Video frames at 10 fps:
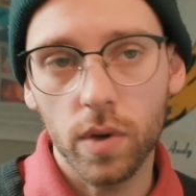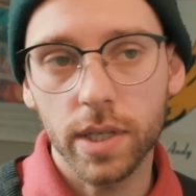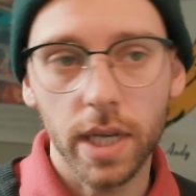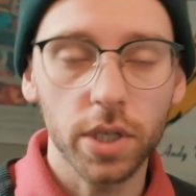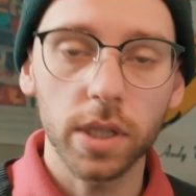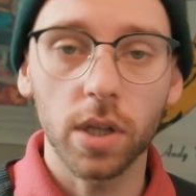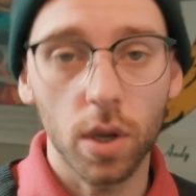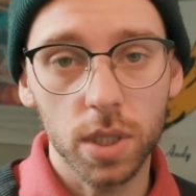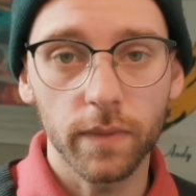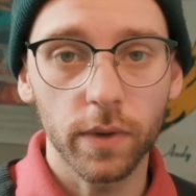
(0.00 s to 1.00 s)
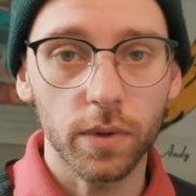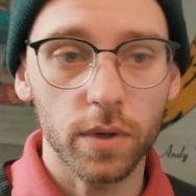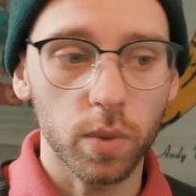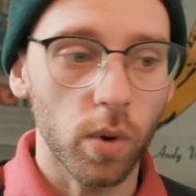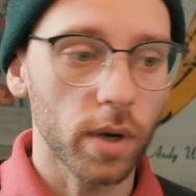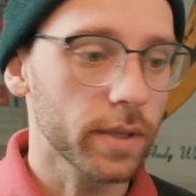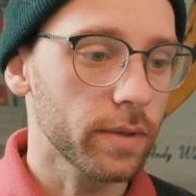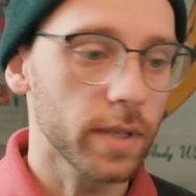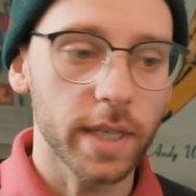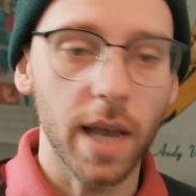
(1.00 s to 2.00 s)
essentially, close-up filters work
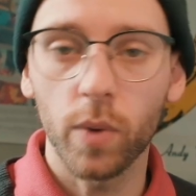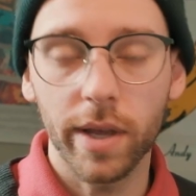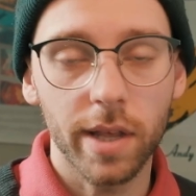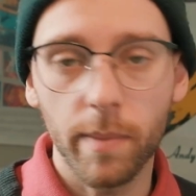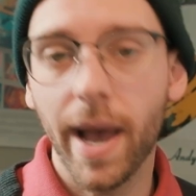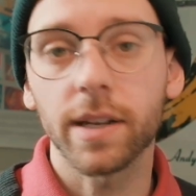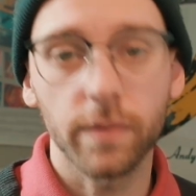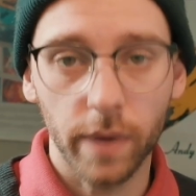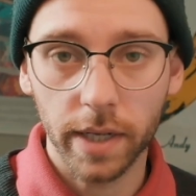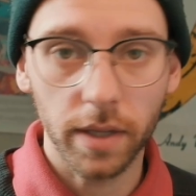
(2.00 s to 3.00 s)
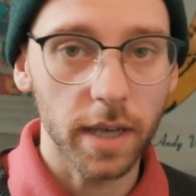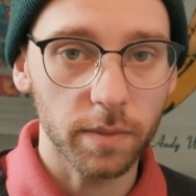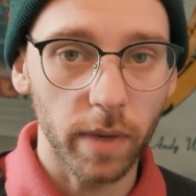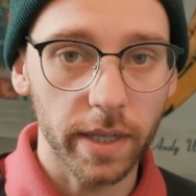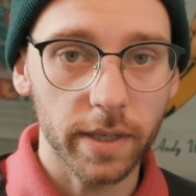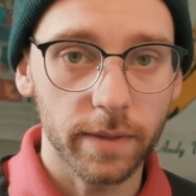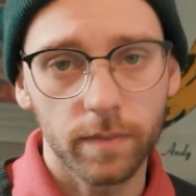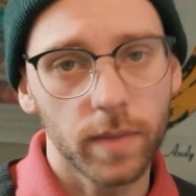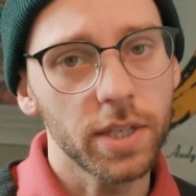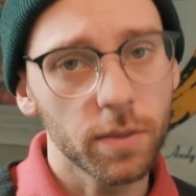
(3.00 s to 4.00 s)
the same way that a magnifying glass might.
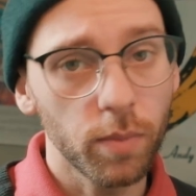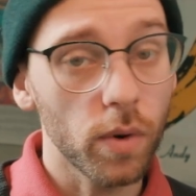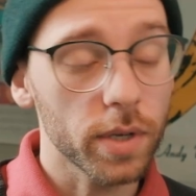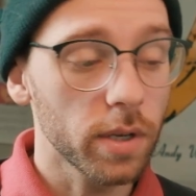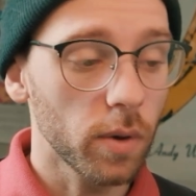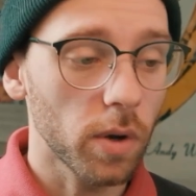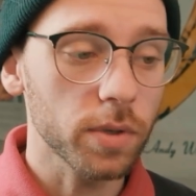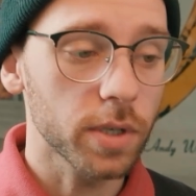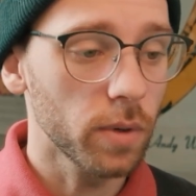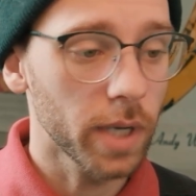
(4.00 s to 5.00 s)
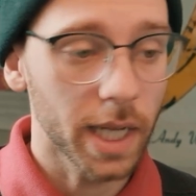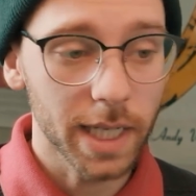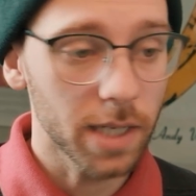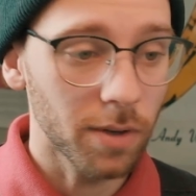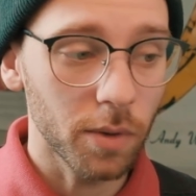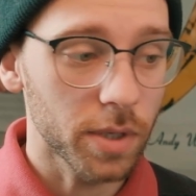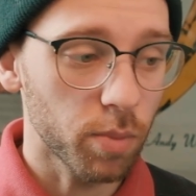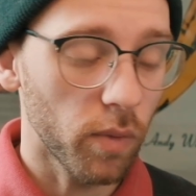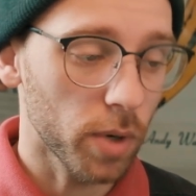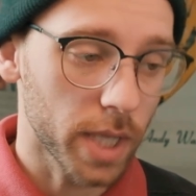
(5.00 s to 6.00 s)
It's important to note also, and I didn't know this
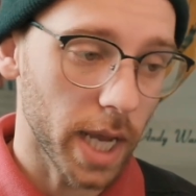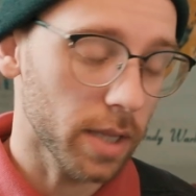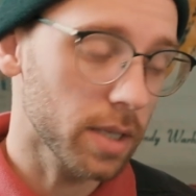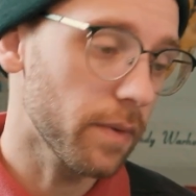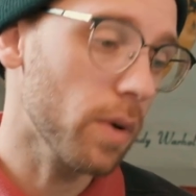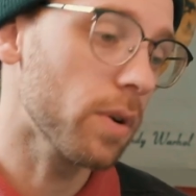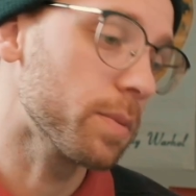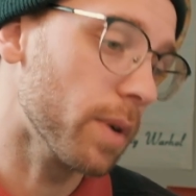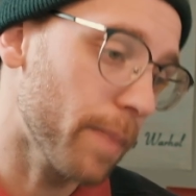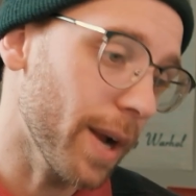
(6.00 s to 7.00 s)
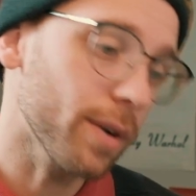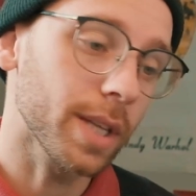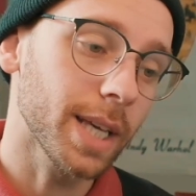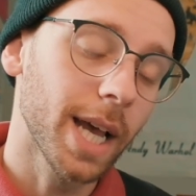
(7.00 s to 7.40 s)
before taking these photos, but apparently